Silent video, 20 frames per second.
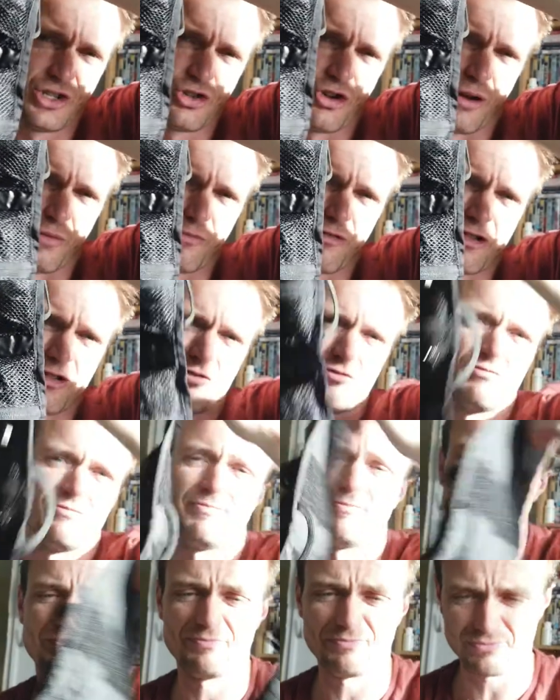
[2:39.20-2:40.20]
trip bowl,
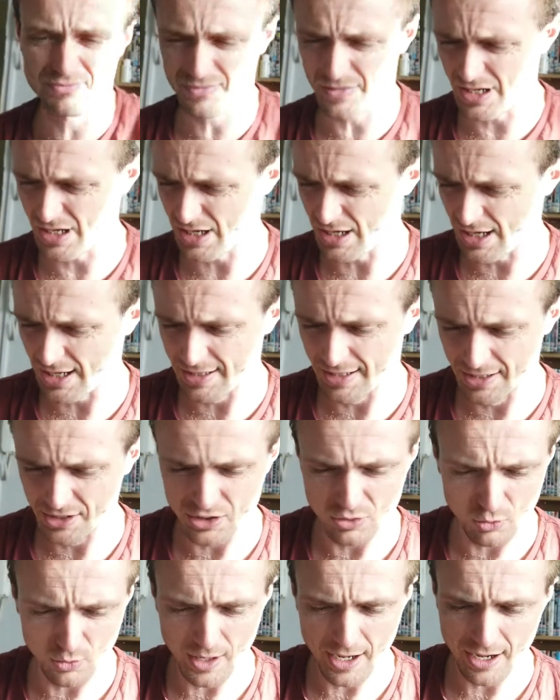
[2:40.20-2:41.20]
and then
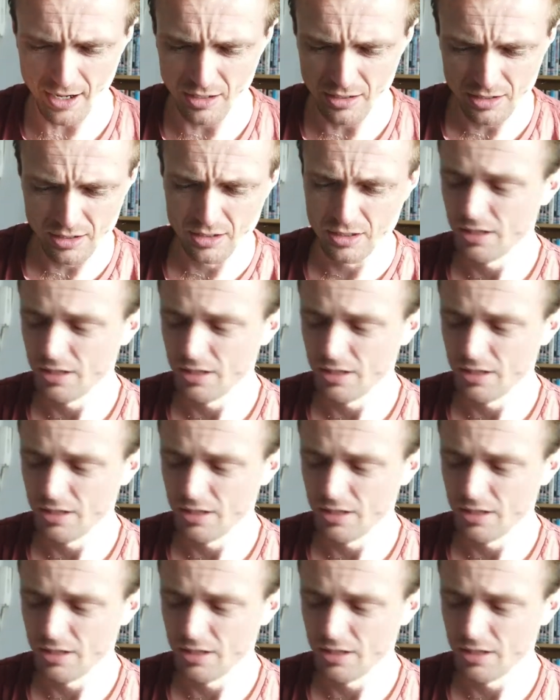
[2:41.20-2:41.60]
it's all there.